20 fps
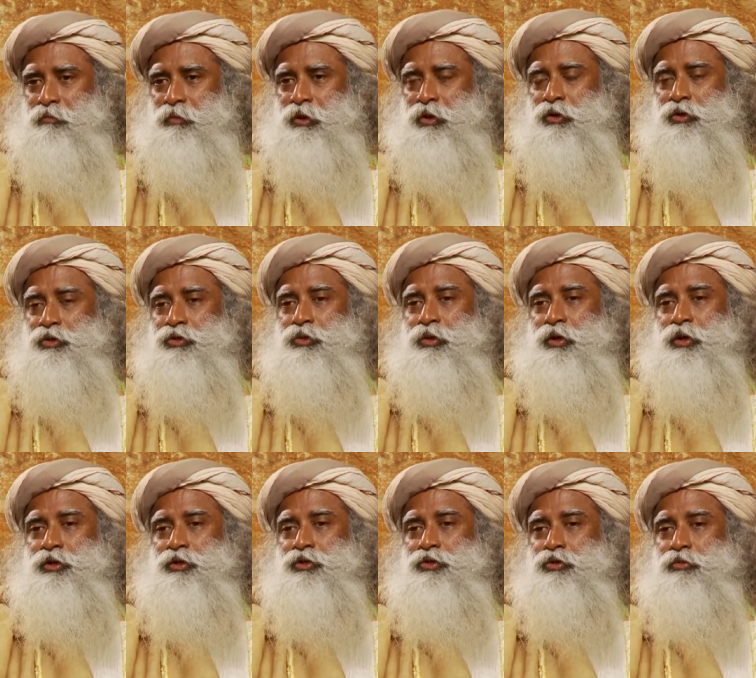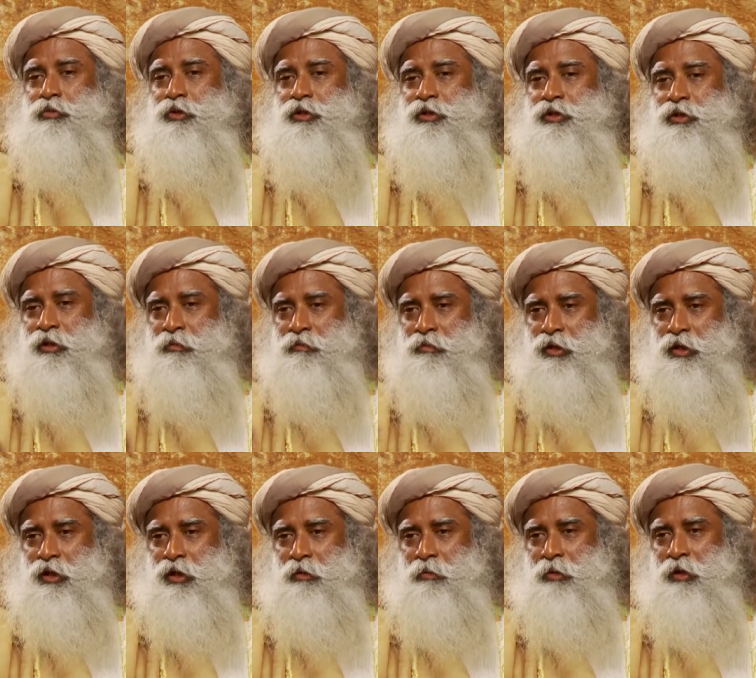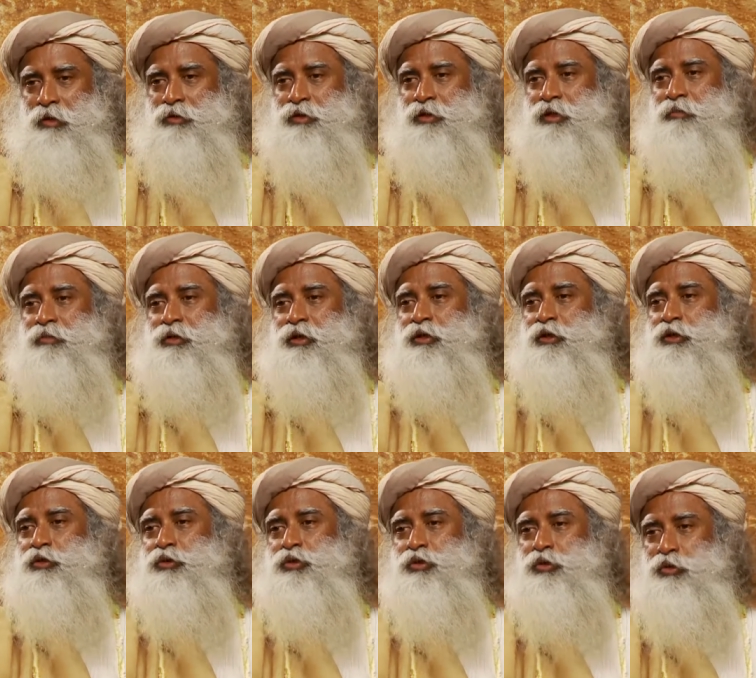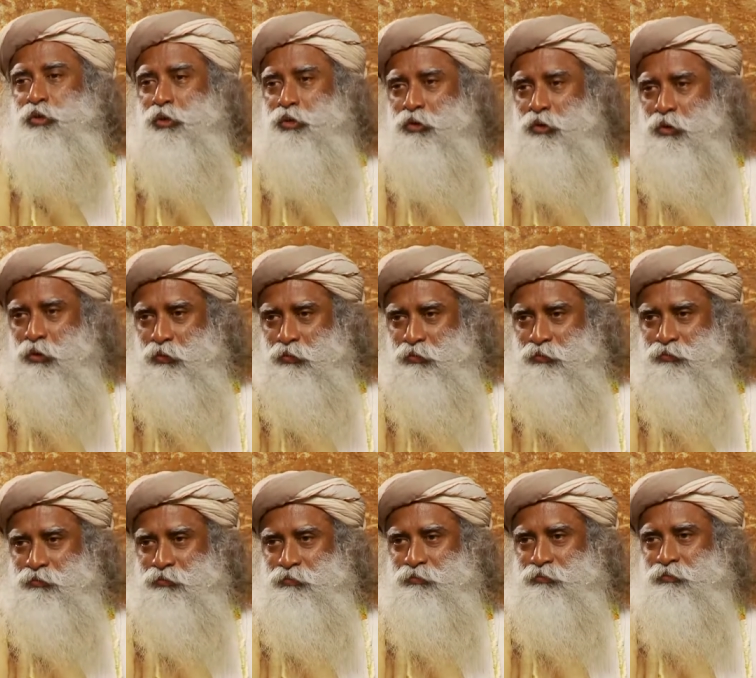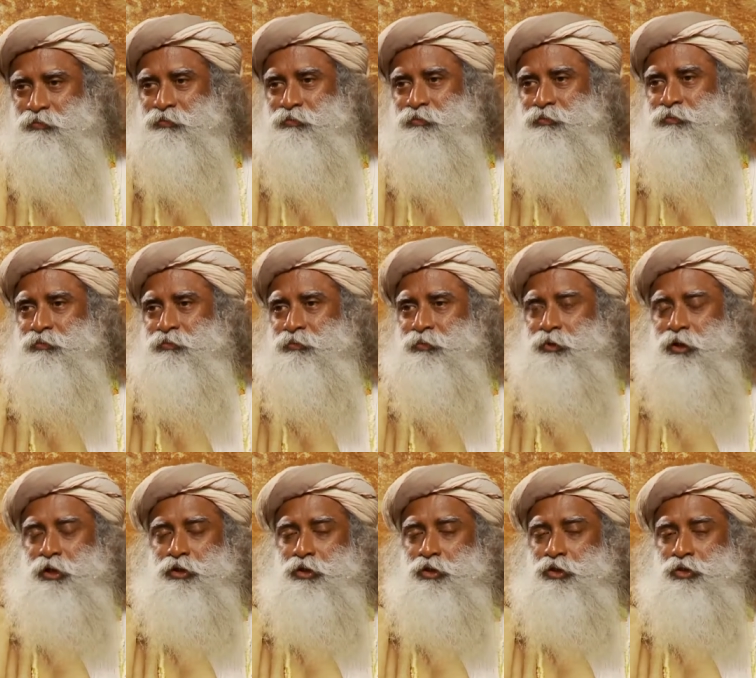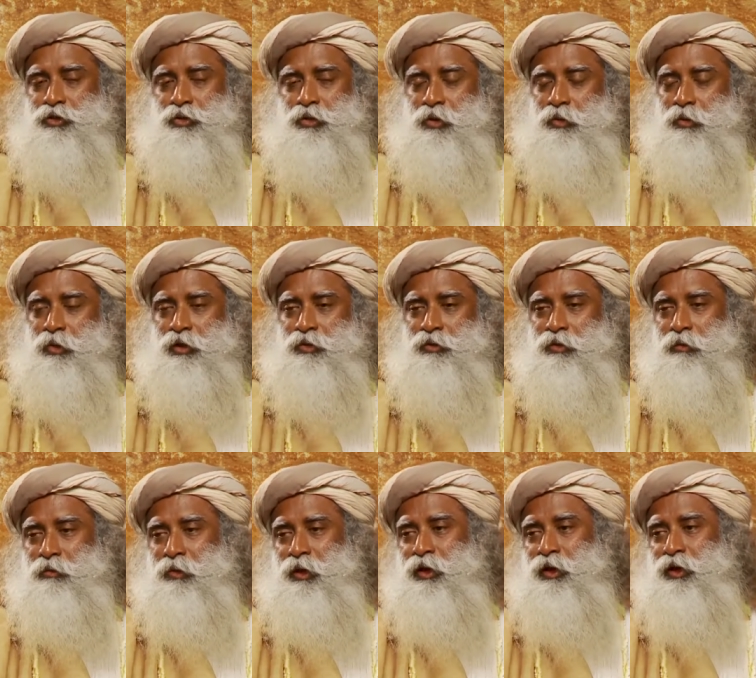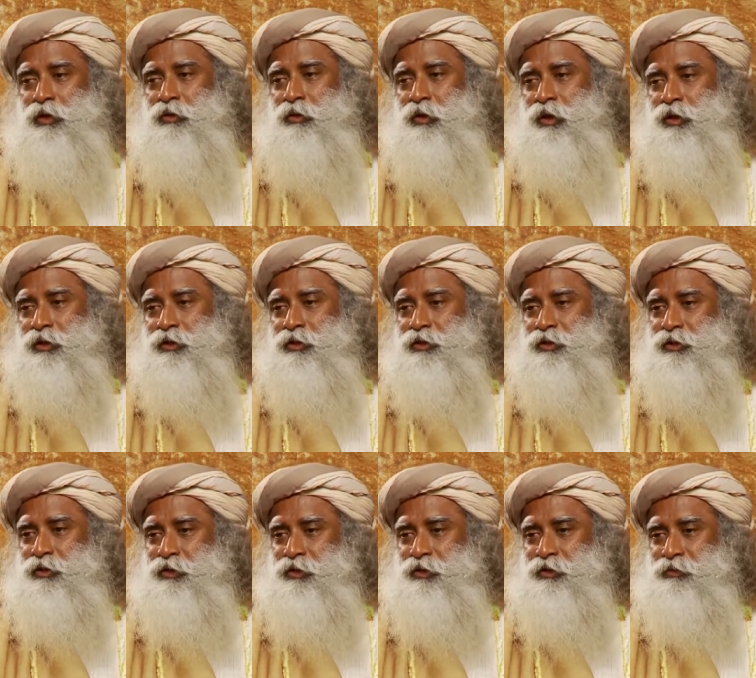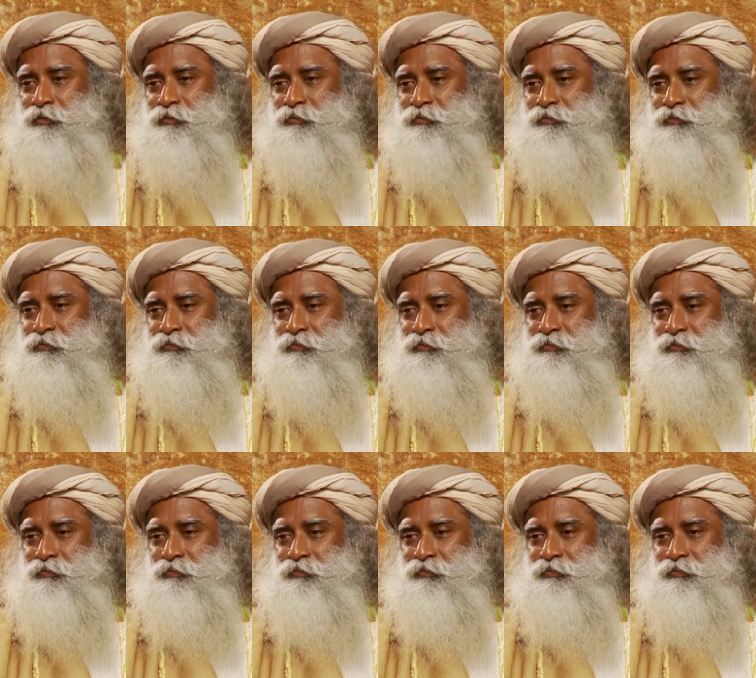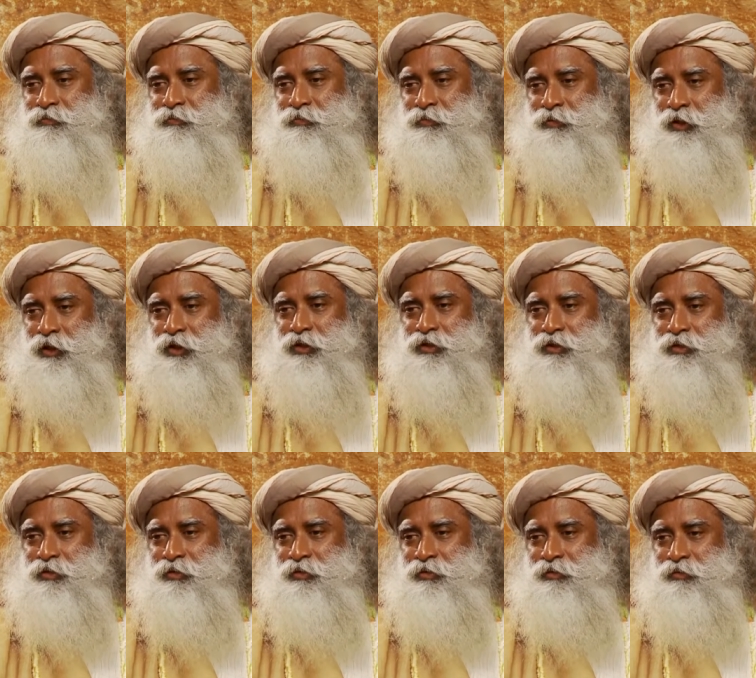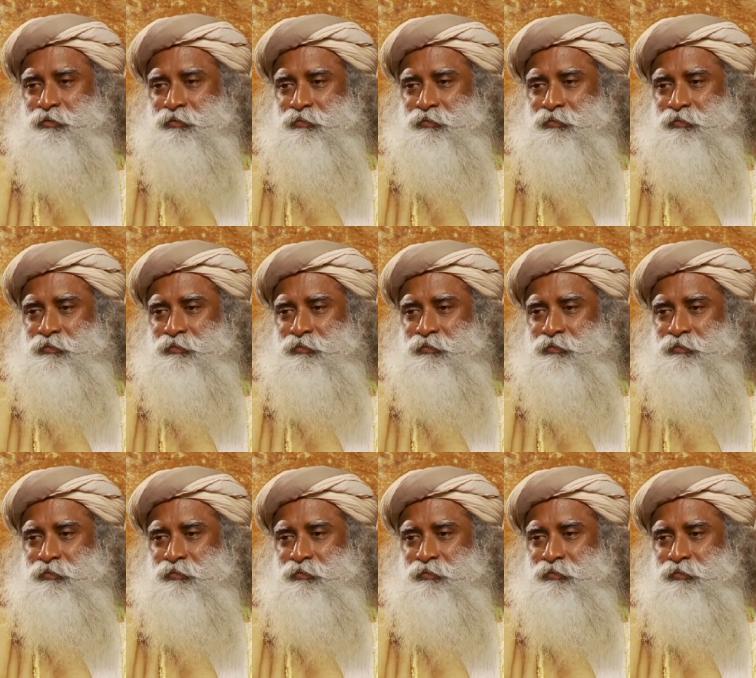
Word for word: Because you're assuming something about something that you do not know. That's a sure way to remain ignorant, isn't it? Yes?